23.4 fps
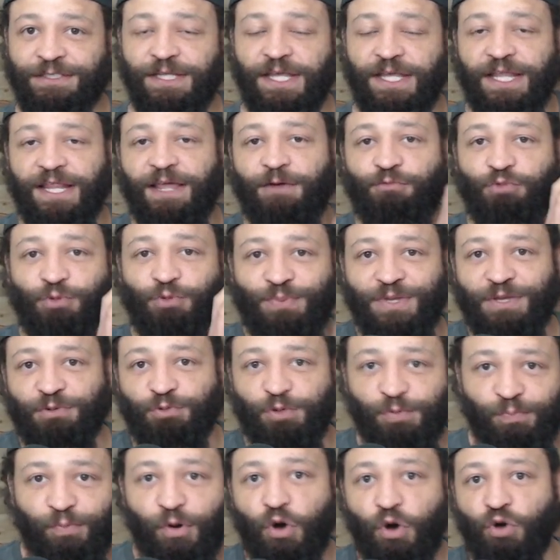and that will be
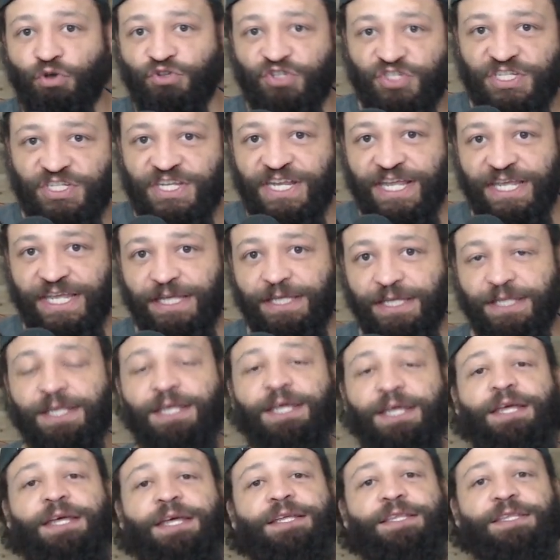with Paul sitting
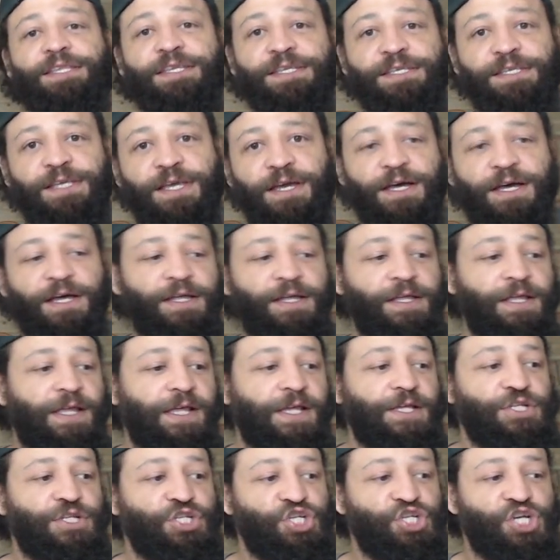the
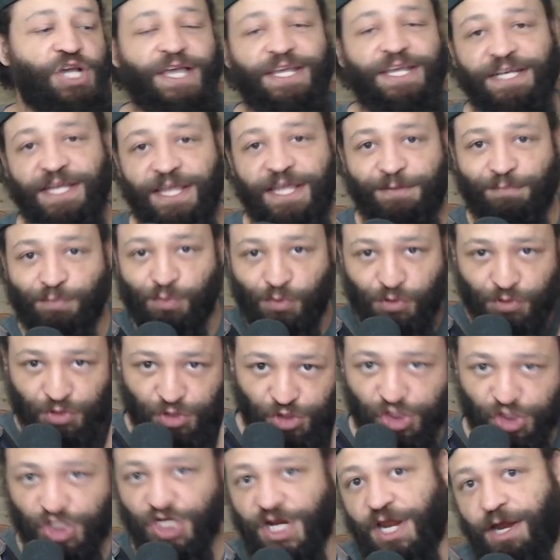giant
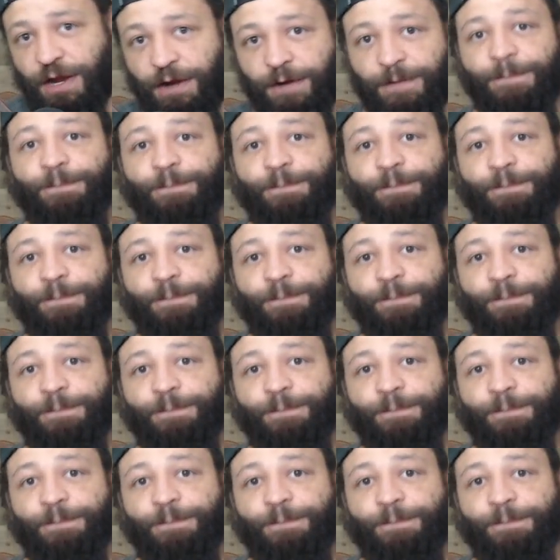Emperor's chair.